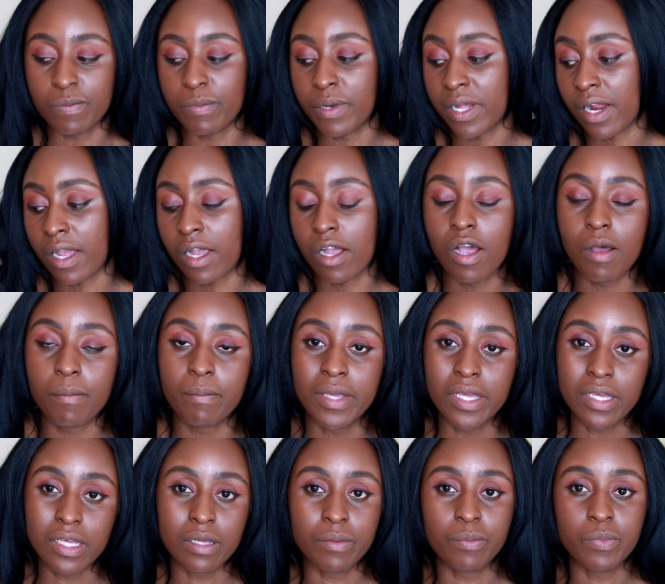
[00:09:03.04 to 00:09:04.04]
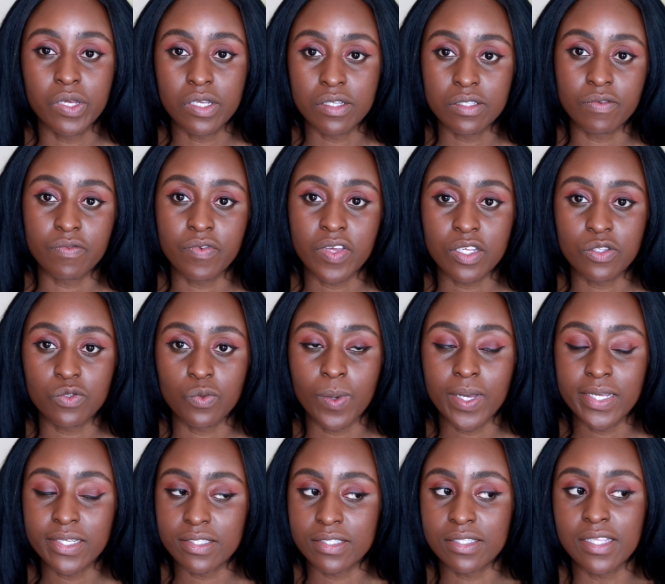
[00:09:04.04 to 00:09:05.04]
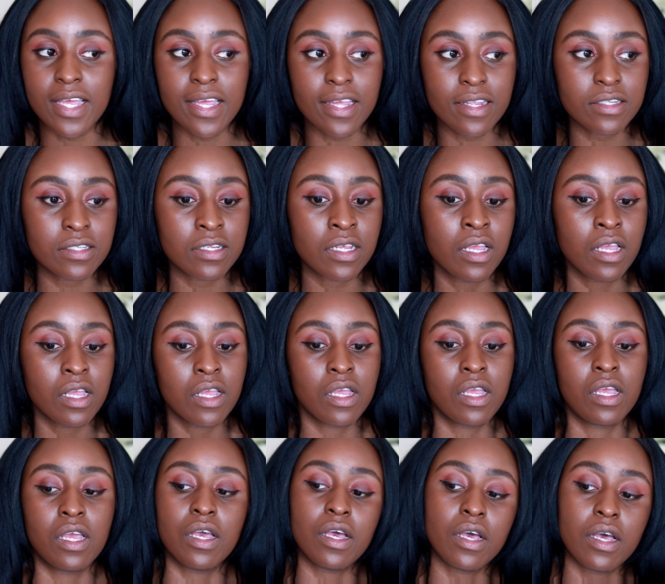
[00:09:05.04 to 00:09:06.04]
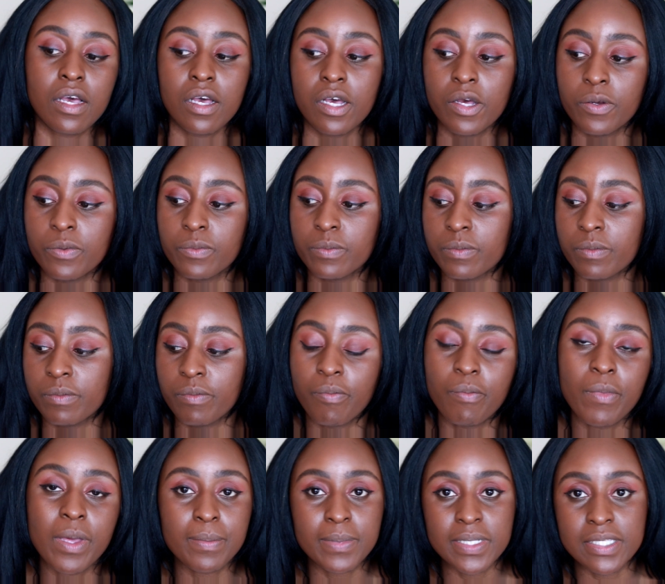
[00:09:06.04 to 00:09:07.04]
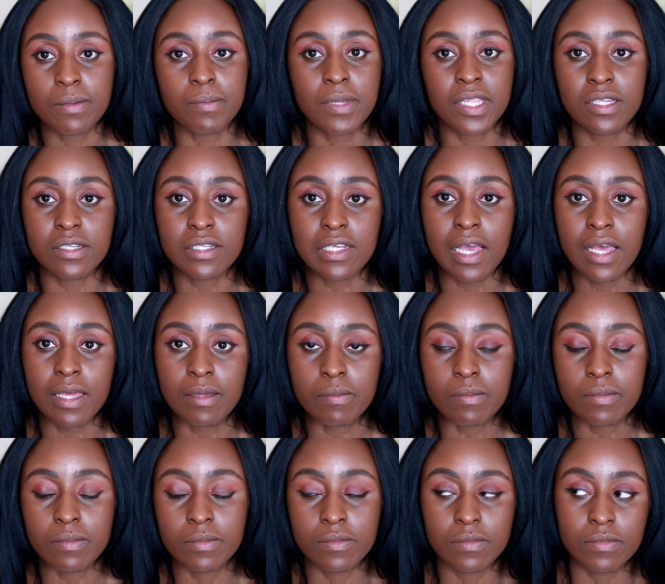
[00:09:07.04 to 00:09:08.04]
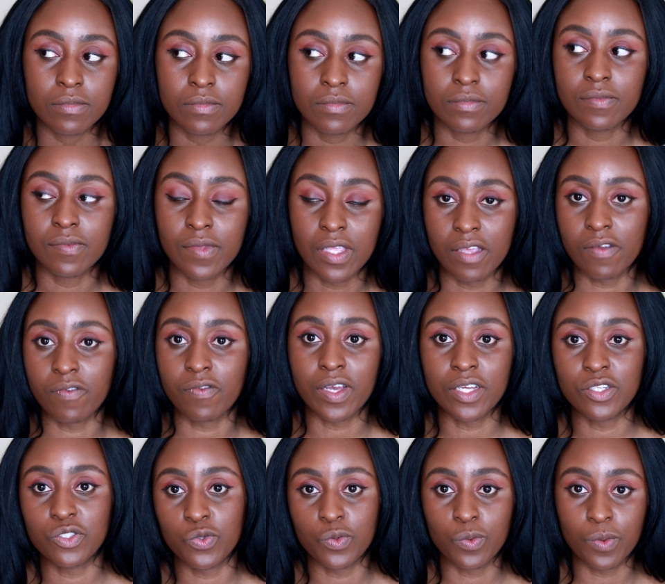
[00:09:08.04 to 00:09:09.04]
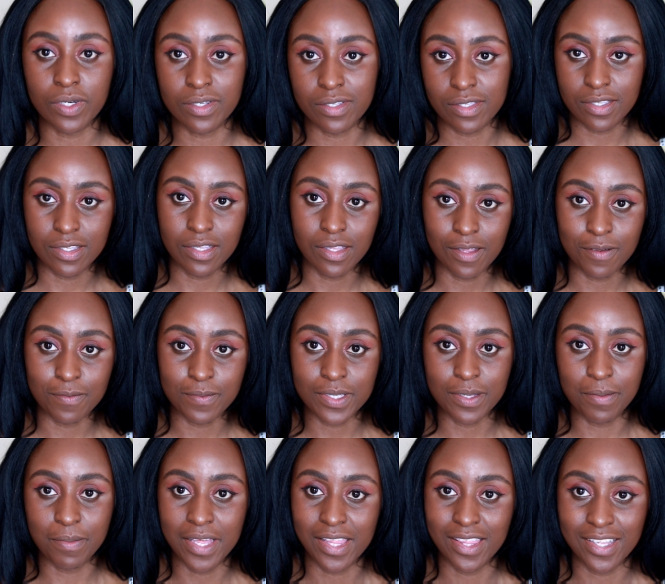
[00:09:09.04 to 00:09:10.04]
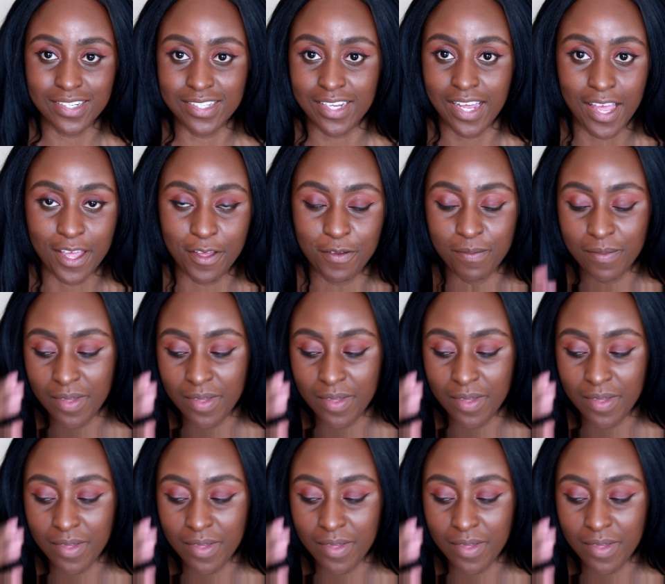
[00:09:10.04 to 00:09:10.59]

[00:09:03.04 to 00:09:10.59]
but I can't make it because of XYZ. Maybe some other time, if I do want to see them some other time.